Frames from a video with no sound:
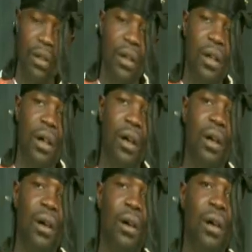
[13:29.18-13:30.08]

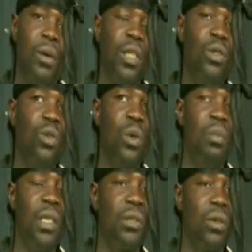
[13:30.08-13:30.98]
I want to do a
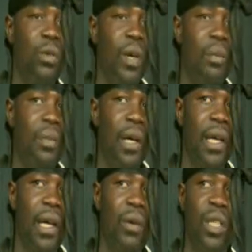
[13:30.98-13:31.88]
big song whereby
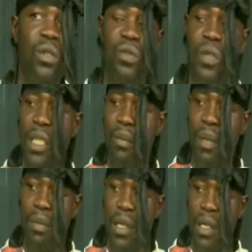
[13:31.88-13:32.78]
I want to feature
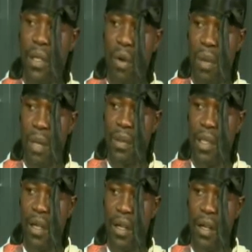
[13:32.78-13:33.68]
maybe Yo Mavs,
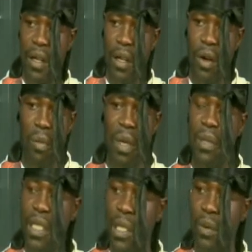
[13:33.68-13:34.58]
or maybe
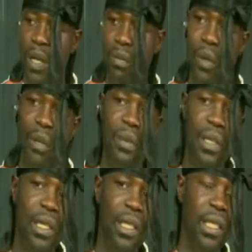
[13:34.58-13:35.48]
Chile One,
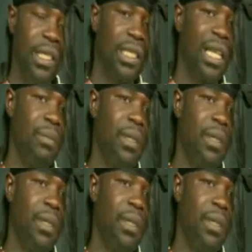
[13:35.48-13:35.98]
maybe Slapped.